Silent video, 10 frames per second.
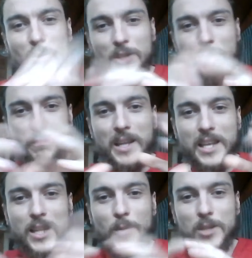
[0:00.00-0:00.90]
this, by
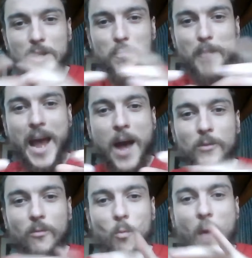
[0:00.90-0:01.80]
the end, there was this
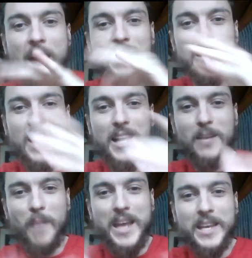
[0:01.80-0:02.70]
mound of wax like
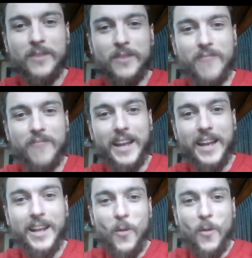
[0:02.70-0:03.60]
bacon fat,
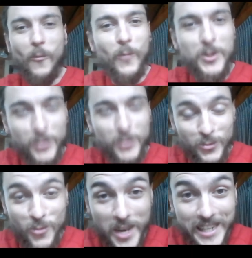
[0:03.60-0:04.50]
which was
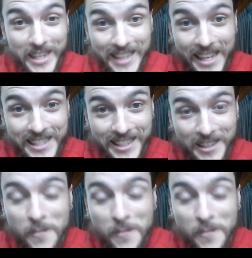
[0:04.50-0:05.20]
really disgusting.